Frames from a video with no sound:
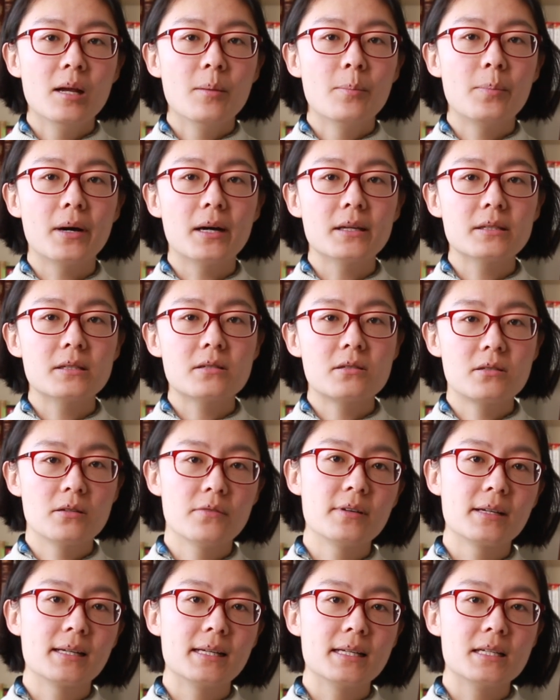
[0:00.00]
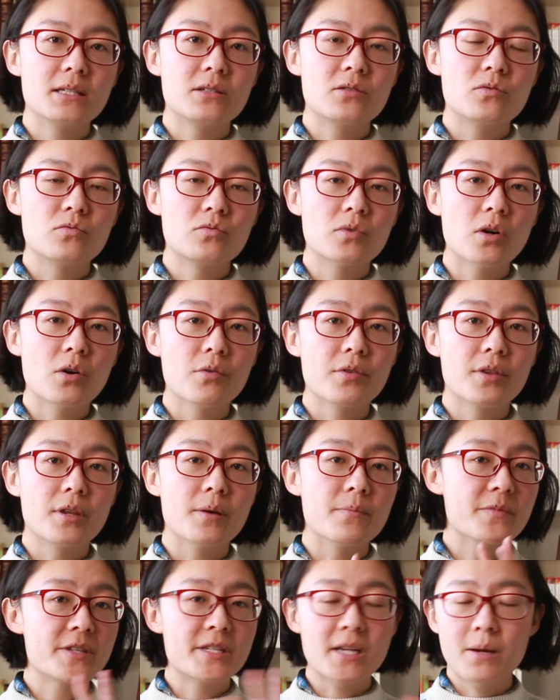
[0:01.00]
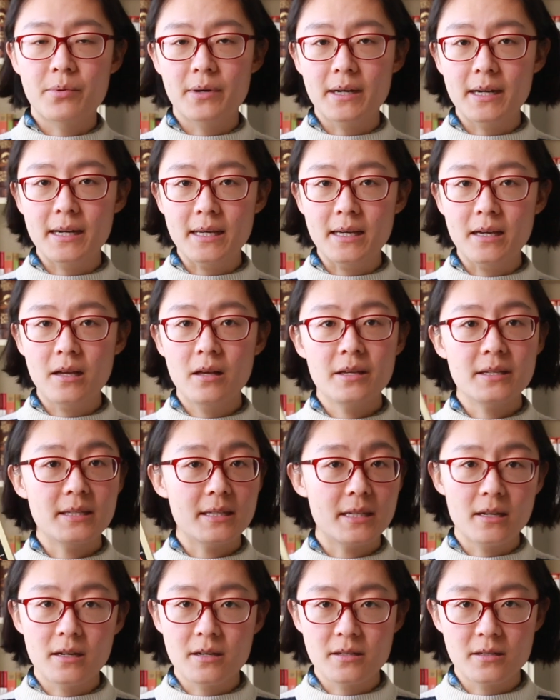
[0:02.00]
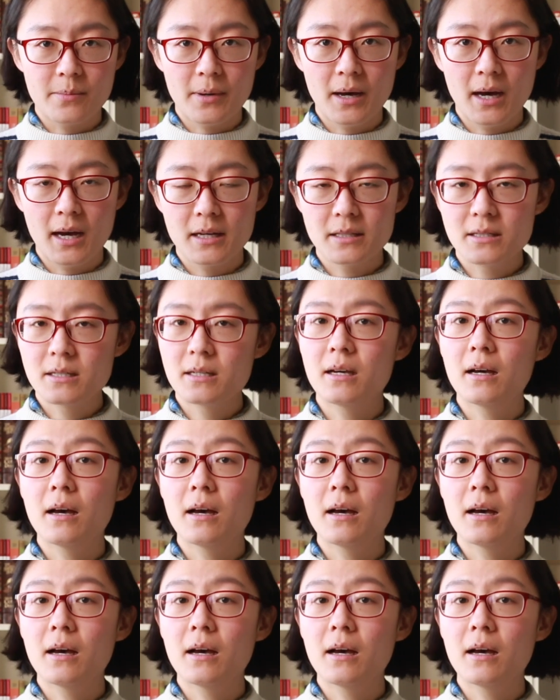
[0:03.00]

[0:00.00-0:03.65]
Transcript: but Sophocles wrote them separately years apart.